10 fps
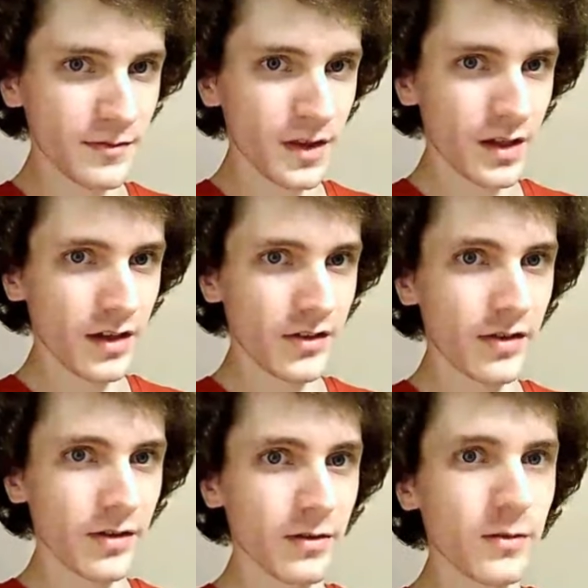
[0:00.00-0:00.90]
Guess
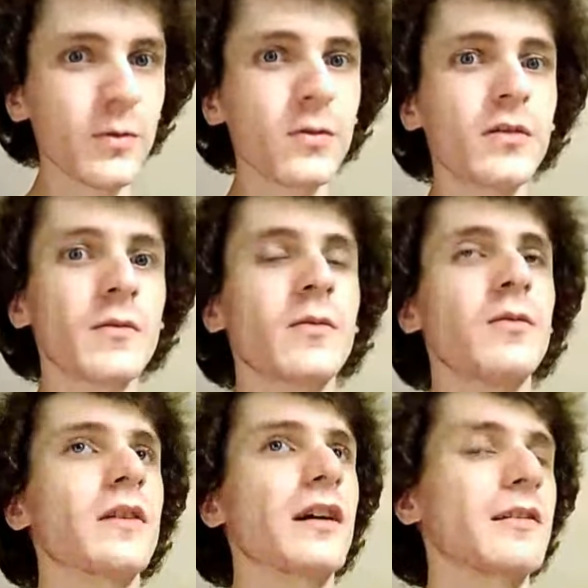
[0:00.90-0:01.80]
how old?
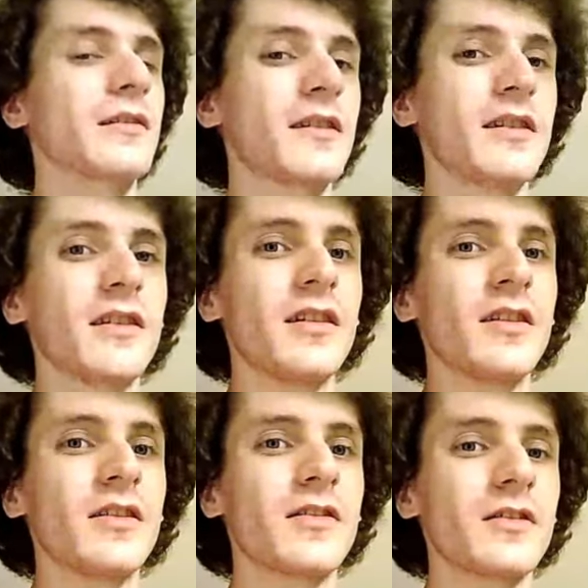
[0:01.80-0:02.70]
Hold on.
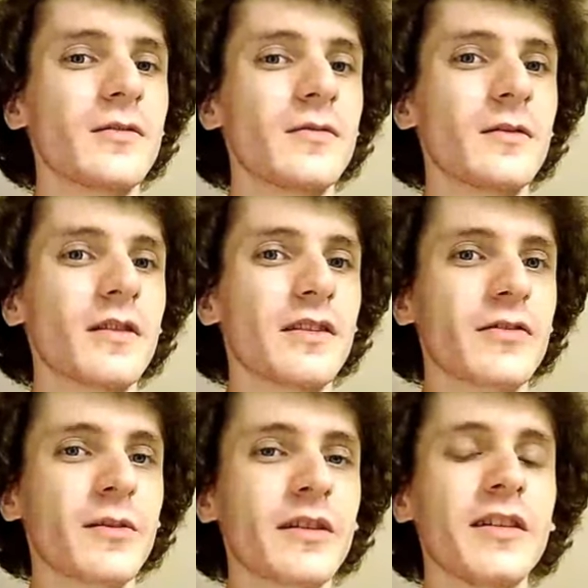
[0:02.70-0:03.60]
So, like
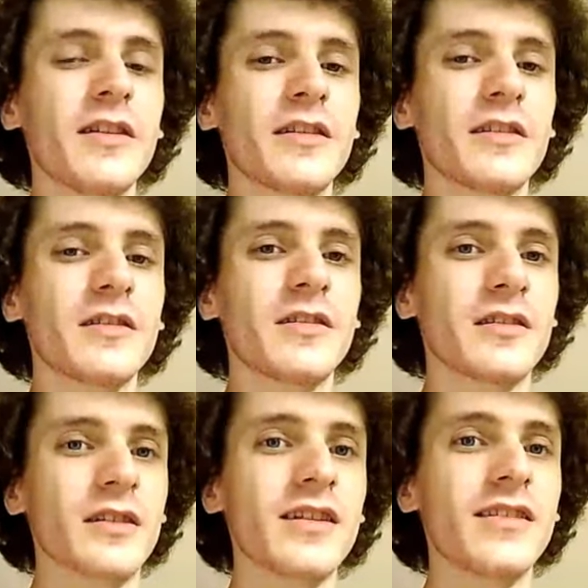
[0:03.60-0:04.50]
20,
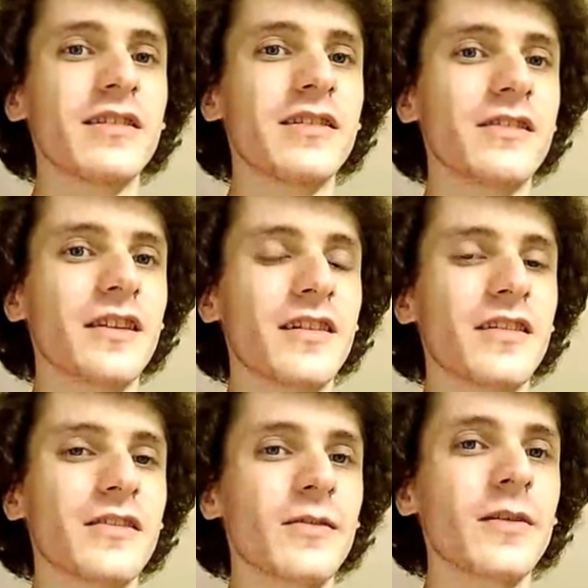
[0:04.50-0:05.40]
19
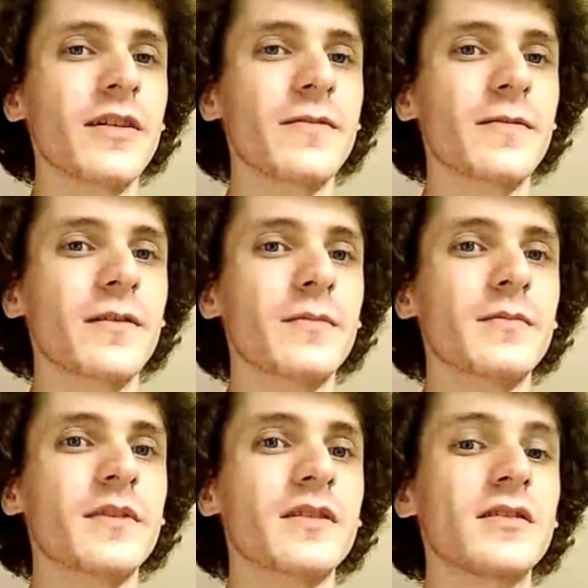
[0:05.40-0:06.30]
seconds away from
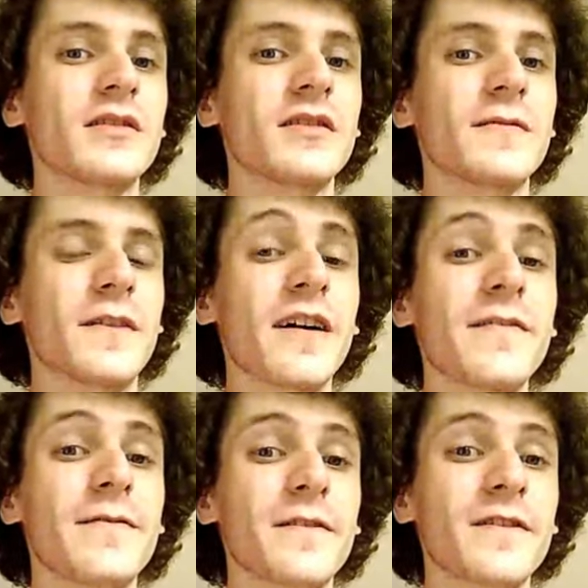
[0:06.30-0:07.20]

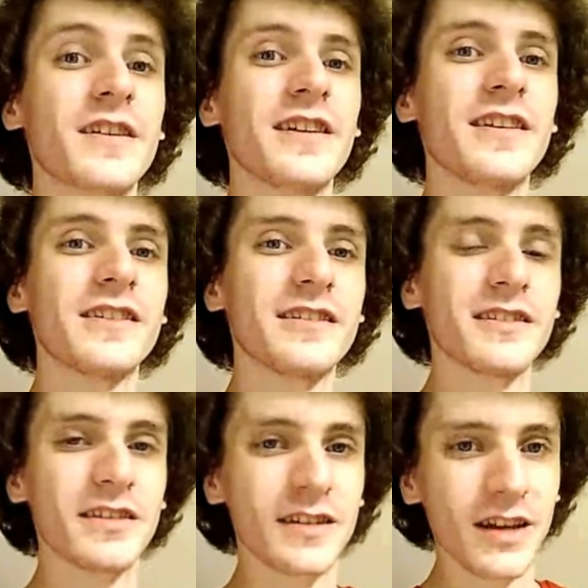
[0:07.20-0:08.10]
5.30
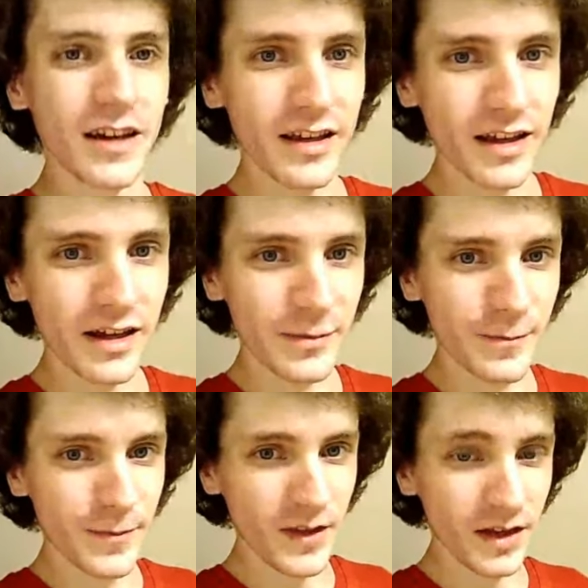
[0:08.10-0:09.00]
a.m.
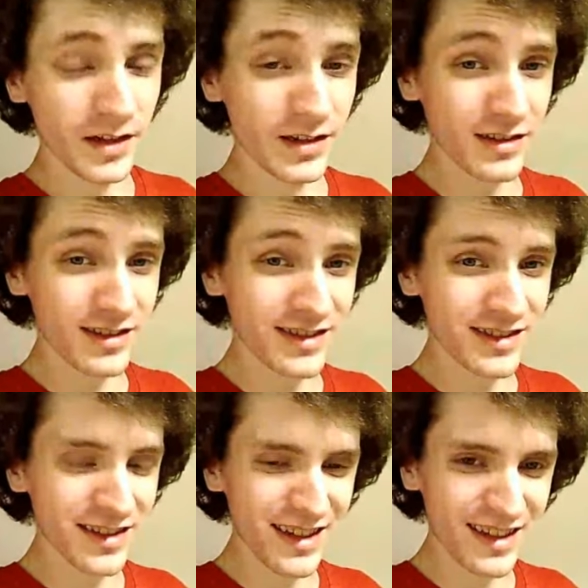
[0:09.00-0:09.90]
on August
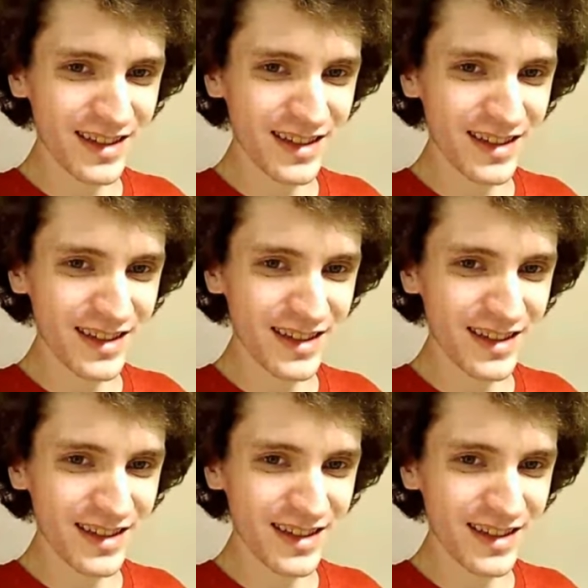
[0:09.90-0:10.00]
2nd.